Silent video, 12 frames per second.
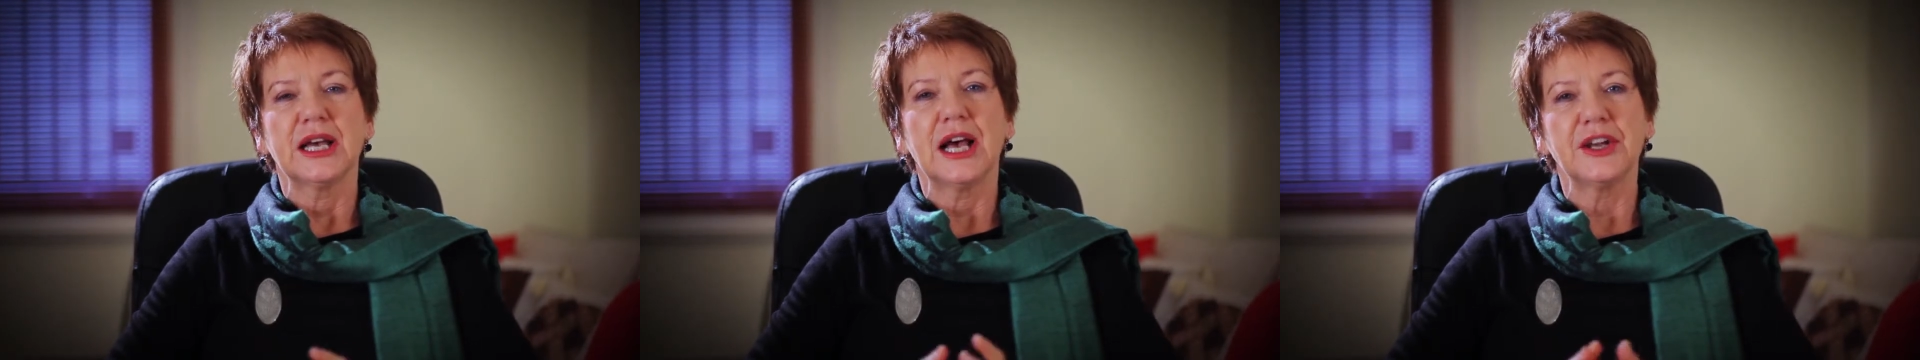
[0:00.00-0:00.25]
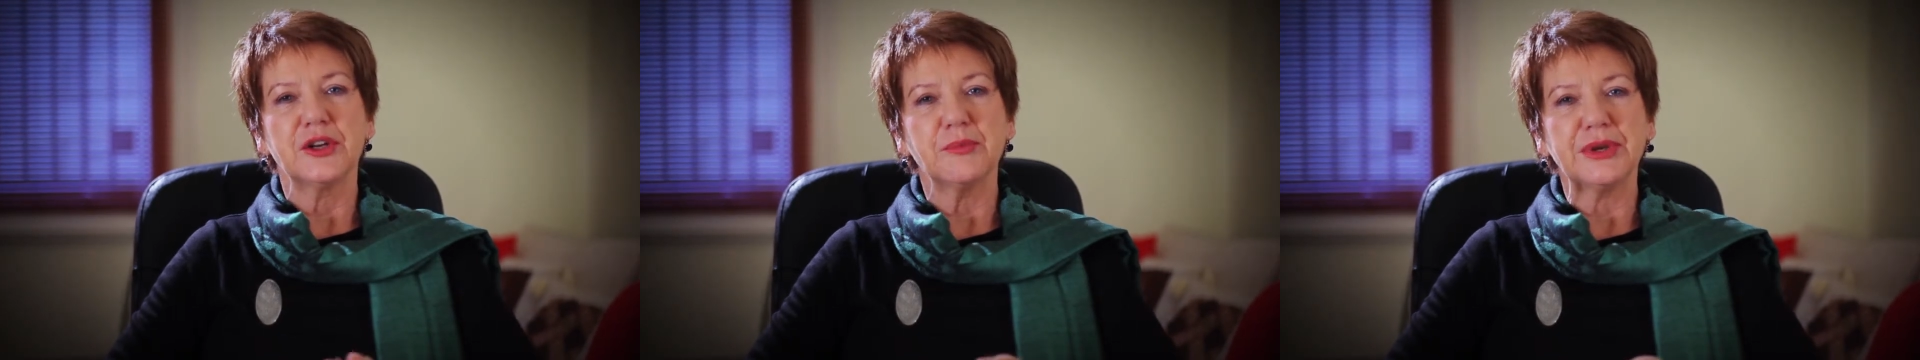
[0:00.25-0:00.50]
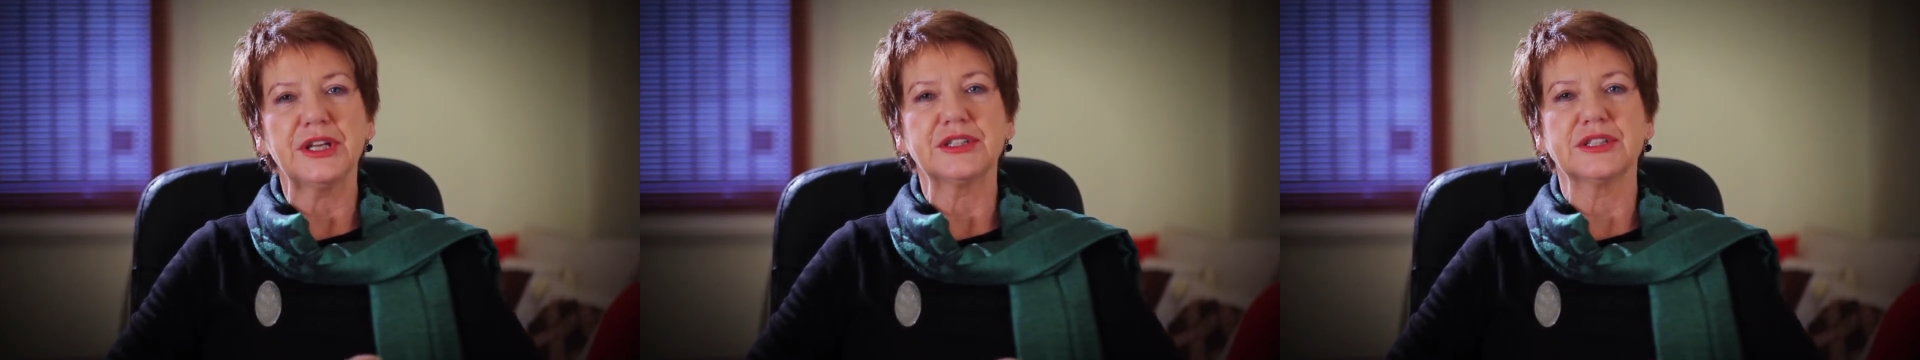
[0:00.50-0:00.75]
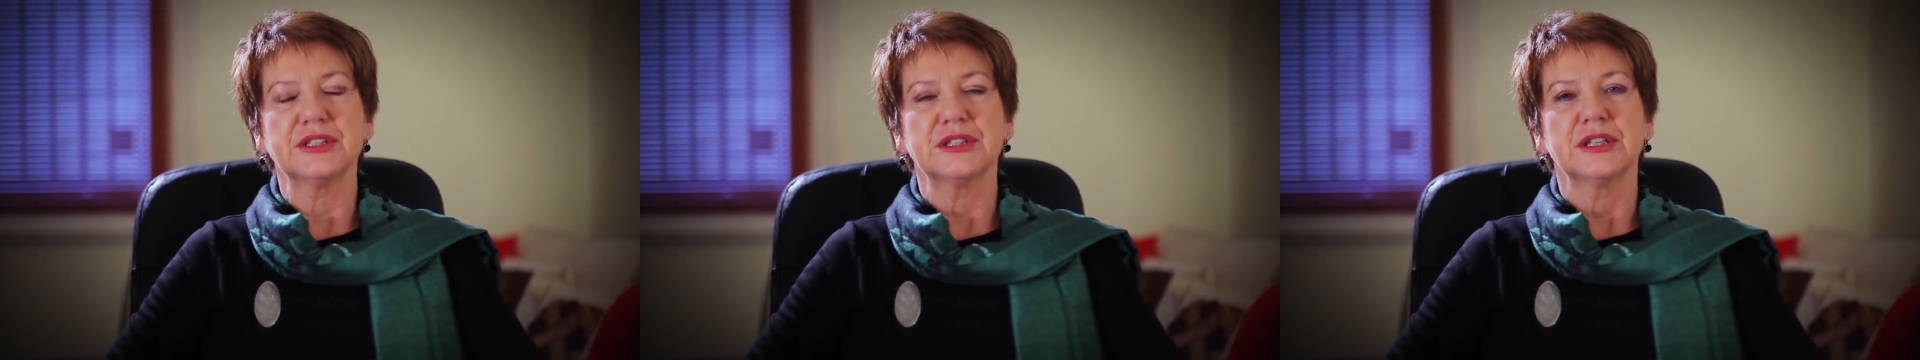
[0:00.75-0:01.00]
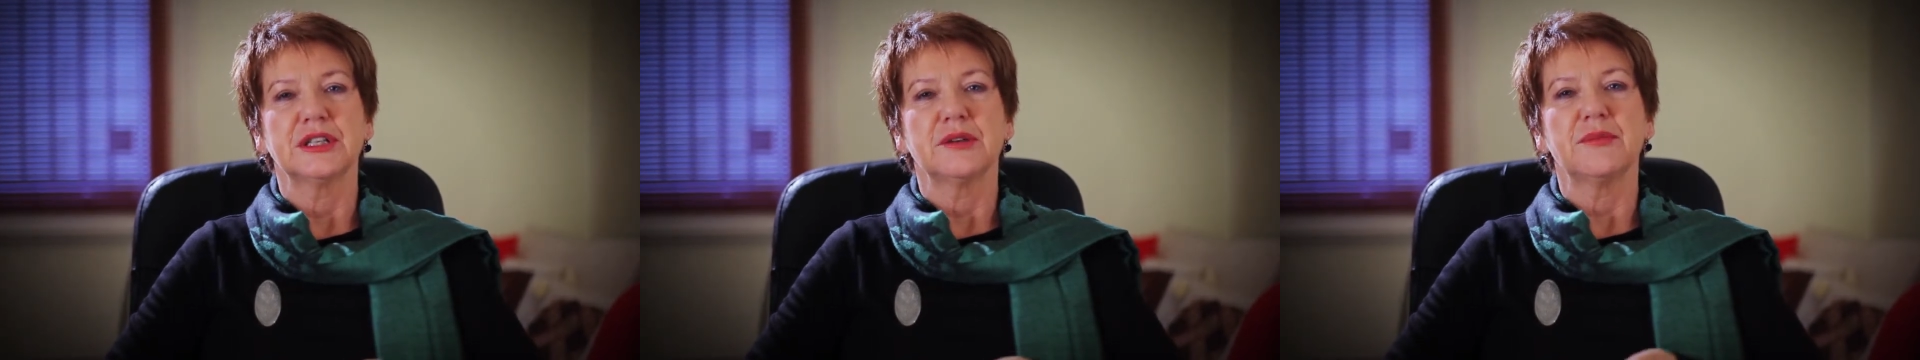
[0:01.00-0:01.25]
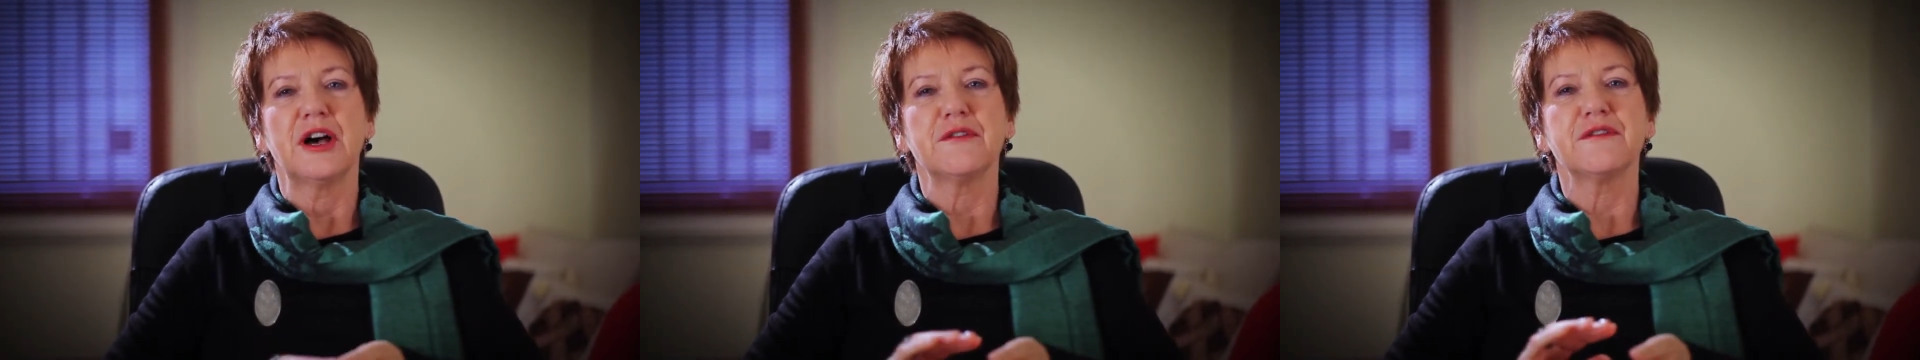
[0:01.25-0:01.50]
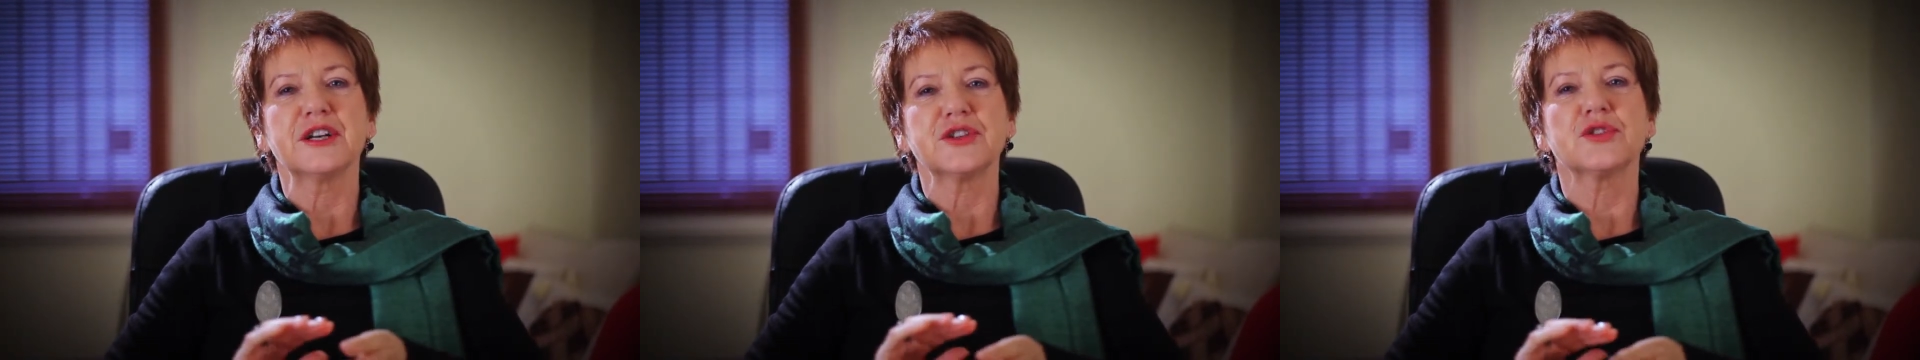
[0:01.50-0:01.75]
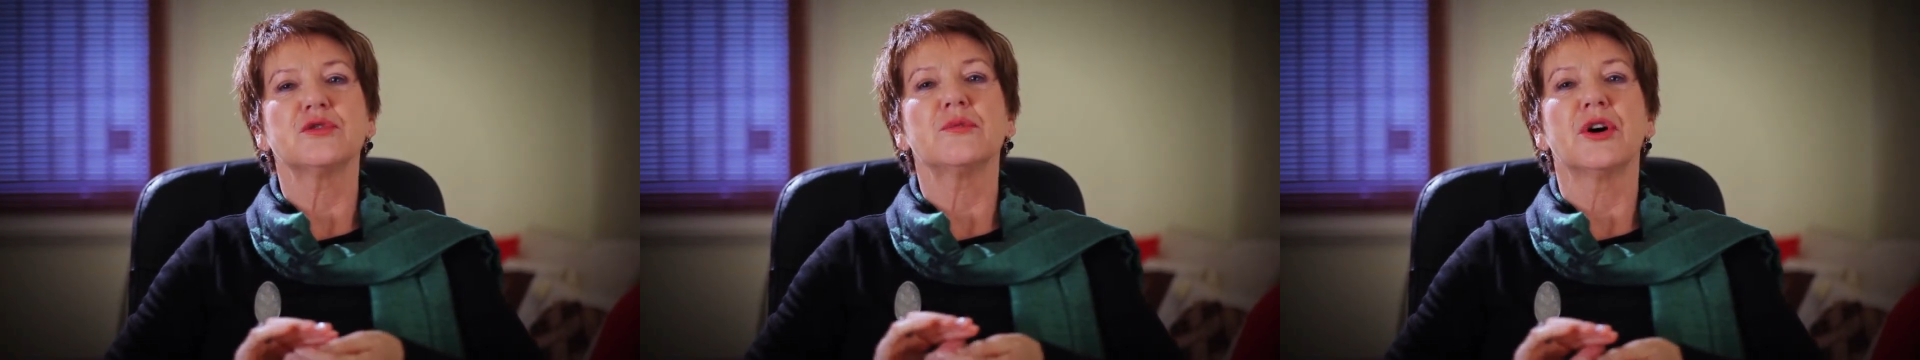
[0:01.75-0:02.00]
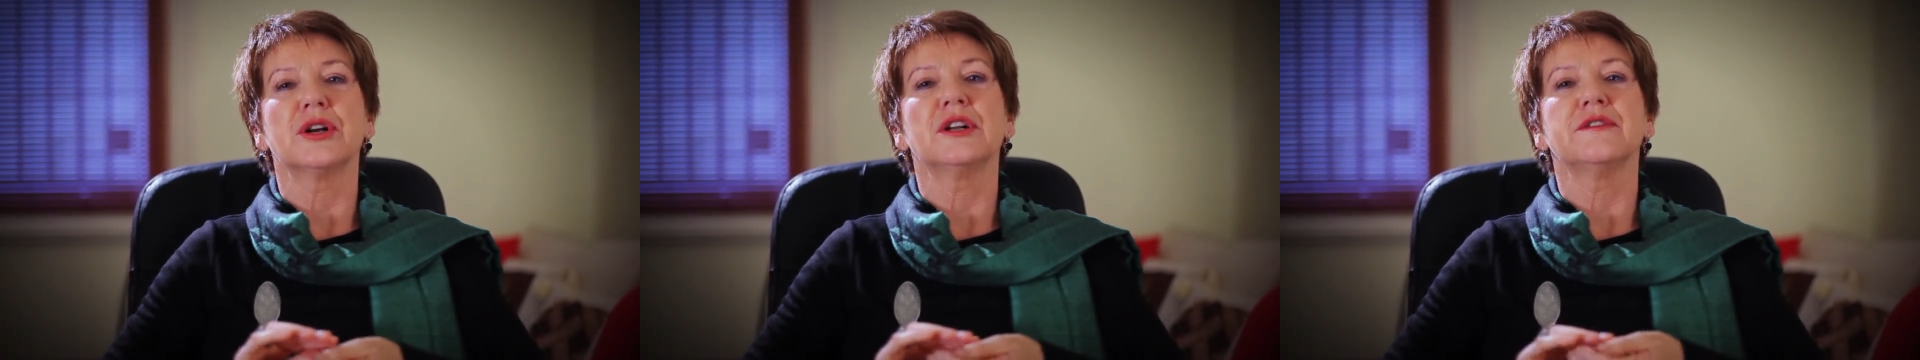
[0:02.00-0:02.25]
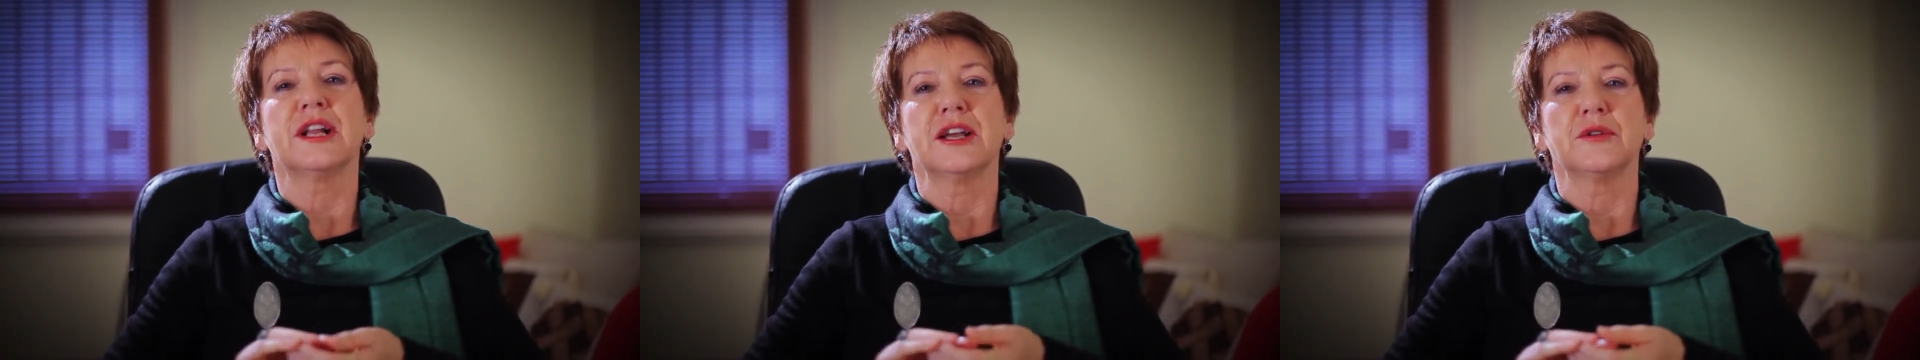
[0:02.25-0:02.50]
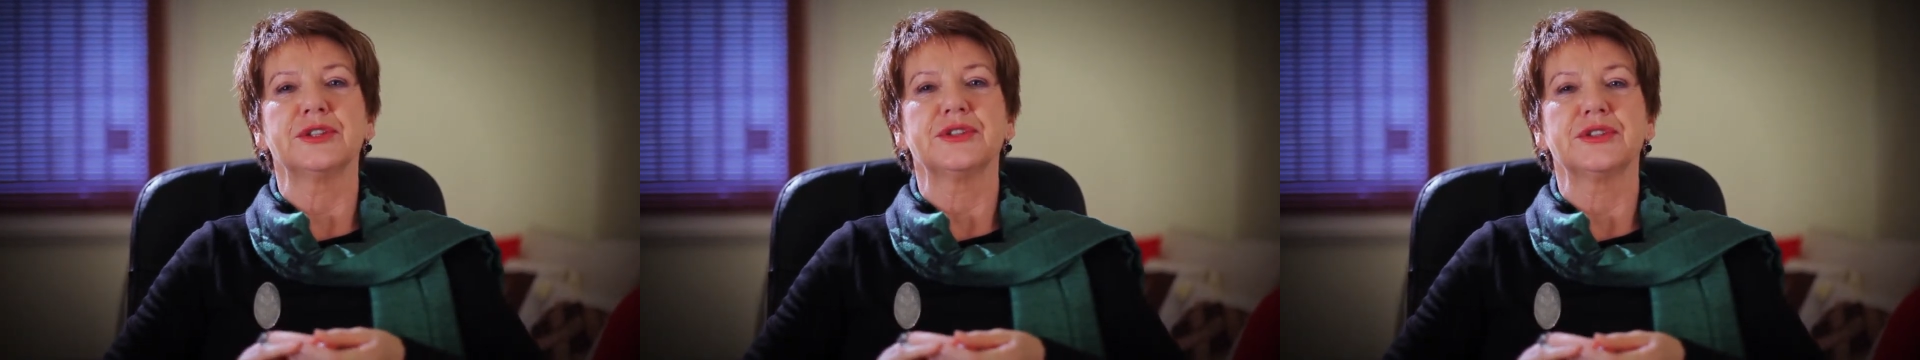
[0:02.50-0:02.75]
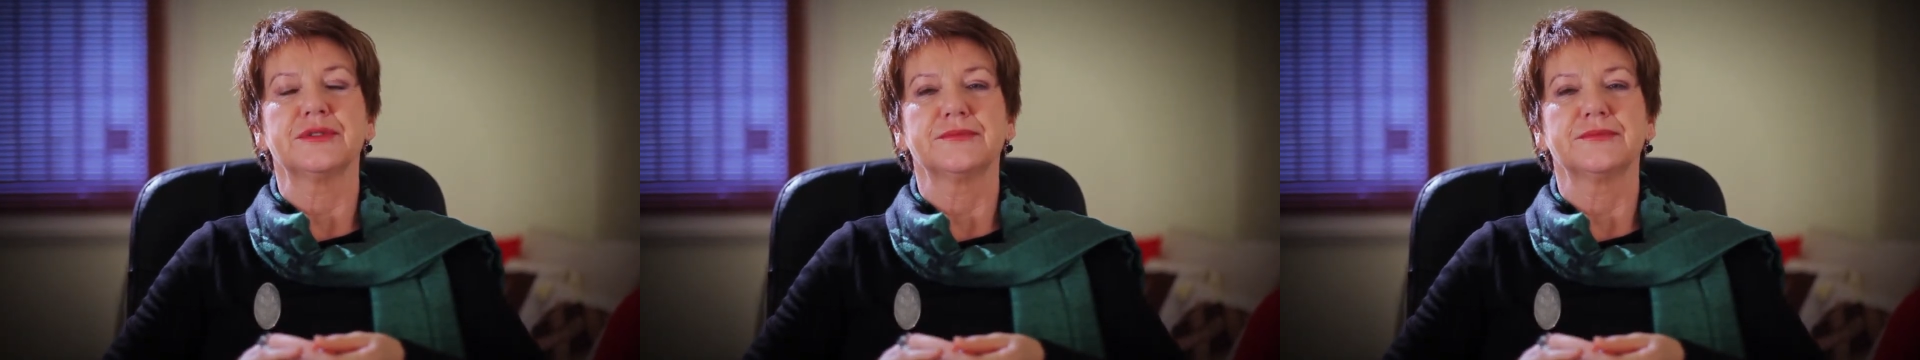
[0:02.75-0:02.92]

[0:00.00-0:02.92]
underpinned by a functional model of language.